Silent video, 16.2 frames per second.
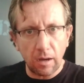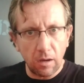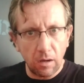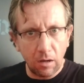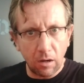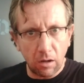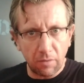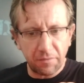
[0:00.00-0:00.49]
I
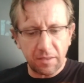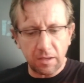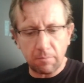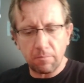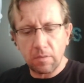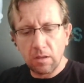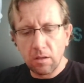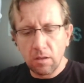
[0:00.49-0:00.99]
love
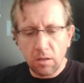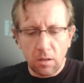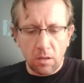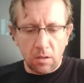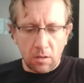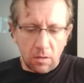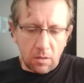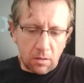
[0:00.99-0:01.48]
them.
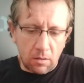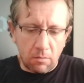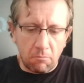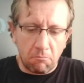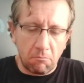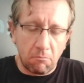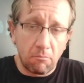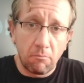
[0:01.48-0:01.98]

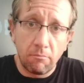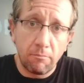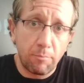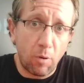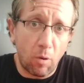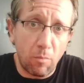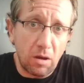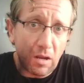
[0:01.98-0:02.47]

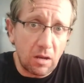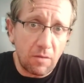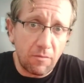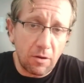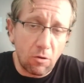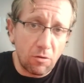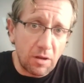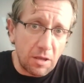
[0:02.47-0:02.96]
Probably
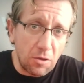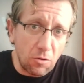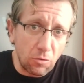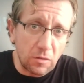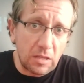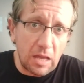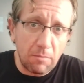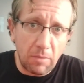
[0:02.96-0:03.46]
never gonna
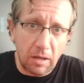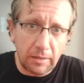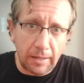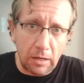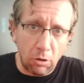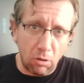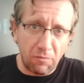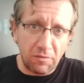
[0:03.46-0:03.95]
use them, but
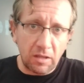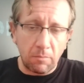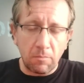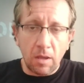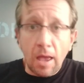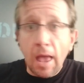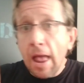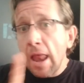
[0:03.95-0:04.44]
I love
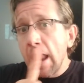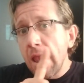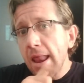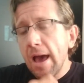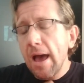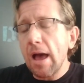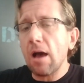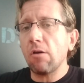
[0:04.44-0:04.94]
them.
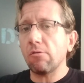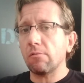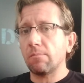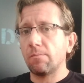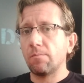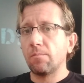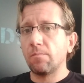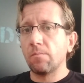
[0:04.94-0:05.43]
Now,
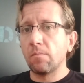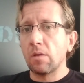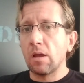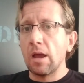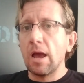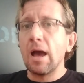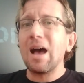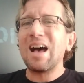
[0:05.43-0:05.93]

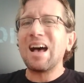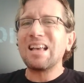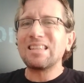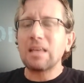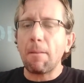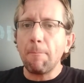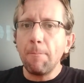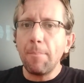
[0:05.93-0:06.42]

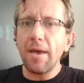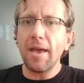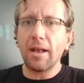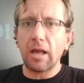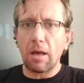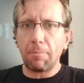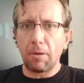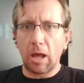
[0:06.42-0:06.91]
as a
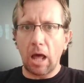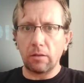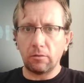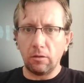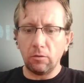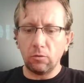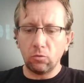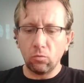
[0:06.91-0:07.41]
backup
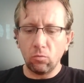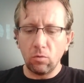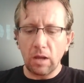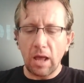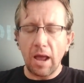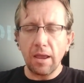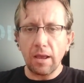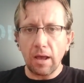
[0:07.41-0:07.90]
cutting tool,
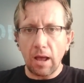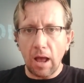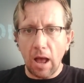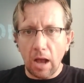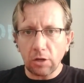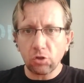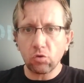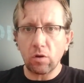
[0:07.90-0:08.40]
I
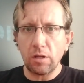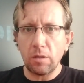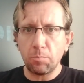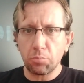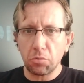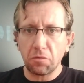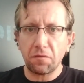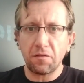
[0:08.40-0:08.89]
actually
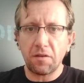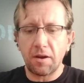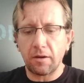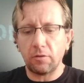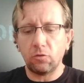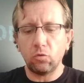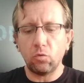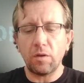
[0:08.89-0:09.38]

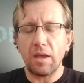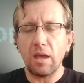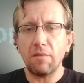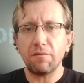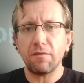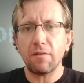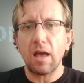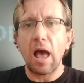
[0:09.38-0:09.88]
prefer to
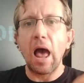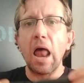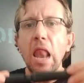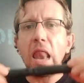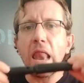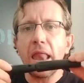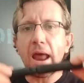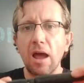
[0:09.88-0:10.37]
have a
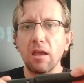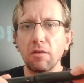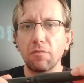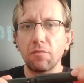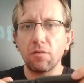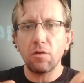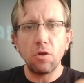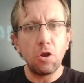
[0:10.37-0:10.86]

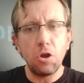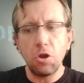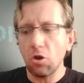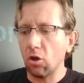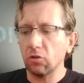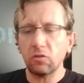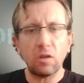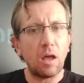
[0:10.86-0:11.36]
knife,
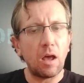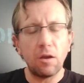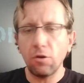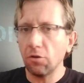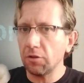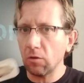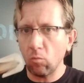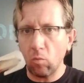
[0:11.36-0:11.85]
not
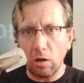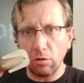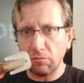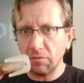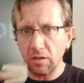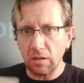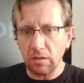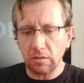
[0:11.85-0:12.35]
another one
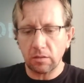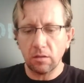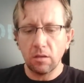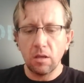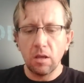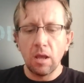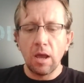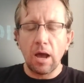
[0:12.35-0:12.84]
of these.
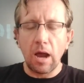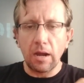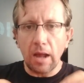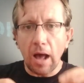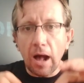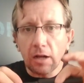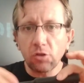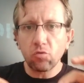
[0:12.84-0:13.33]

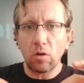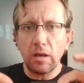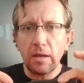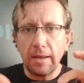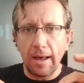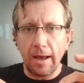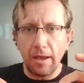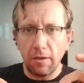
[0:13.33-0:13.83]
An actual
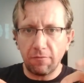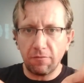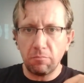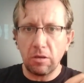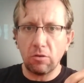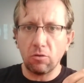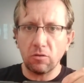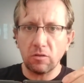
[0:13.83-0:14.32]
knife,
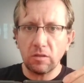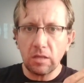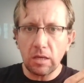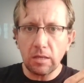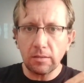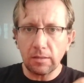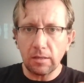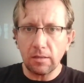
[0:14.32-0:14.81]
because
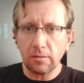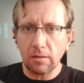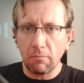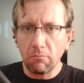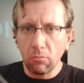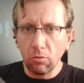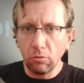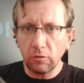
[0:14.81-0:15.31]
this is
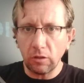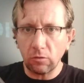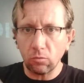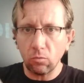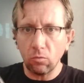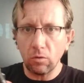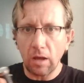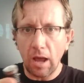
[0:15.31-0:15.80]
a
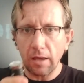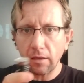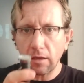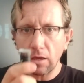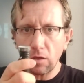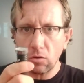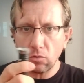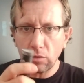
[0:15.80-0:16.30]
multi-tool. I
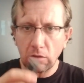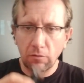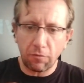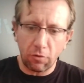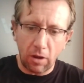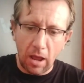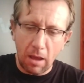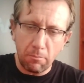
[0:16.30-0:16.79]
can use it
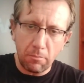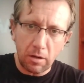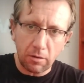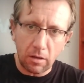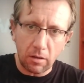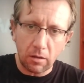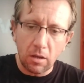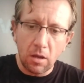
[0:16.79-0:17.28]
for
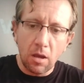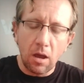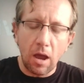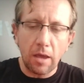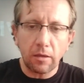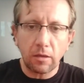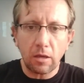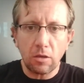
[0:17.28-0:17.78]
hammer,
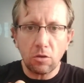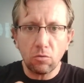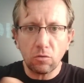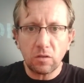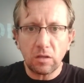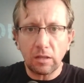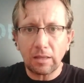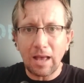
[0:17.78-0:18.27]
I can
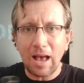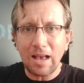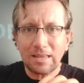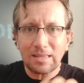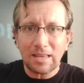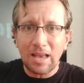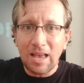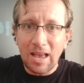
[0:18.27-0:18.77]
use it
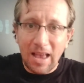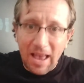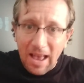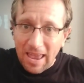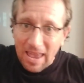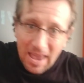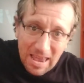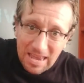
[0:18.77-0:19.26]
as
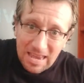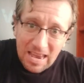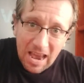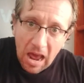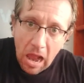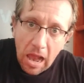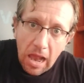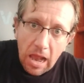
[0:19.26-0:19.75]
a
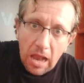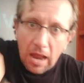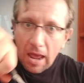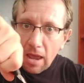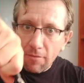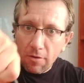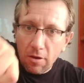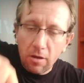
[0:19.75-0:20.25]

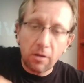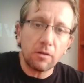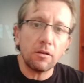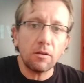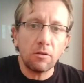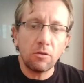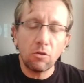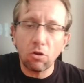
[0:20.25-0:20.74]
lever,
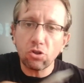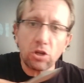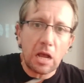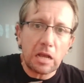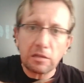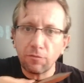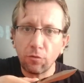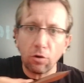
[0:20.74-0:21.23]
not
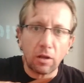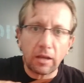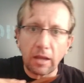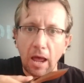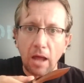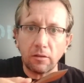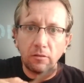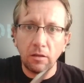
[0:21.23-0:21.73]
just for
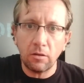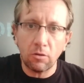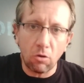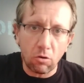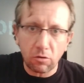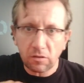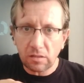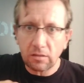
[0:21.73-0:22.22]
cutting
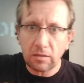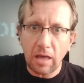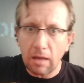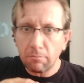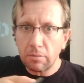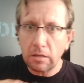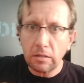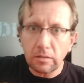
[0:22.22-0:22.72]
or
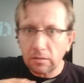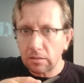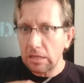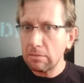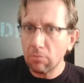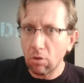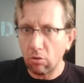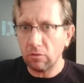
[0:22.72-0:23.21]
stabbing
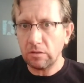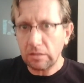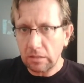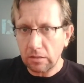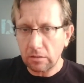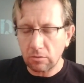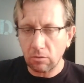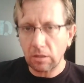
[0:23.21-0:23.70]
sea
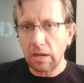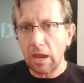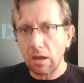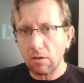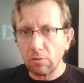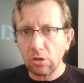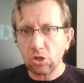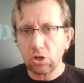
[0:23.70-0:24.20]
monsters,
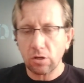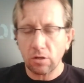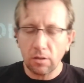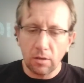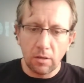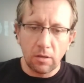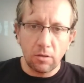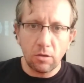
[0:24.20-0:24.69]
okay, which,
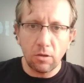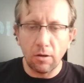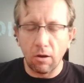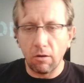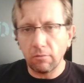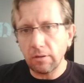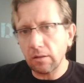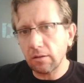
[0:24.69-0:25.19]
you
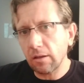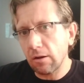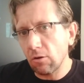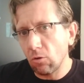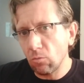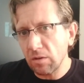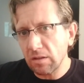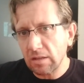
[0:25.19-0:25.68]
know, that can
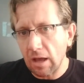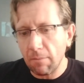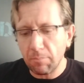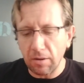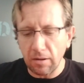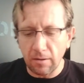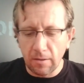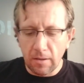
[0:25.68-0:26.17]
always
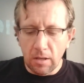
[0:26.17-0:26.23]
happen.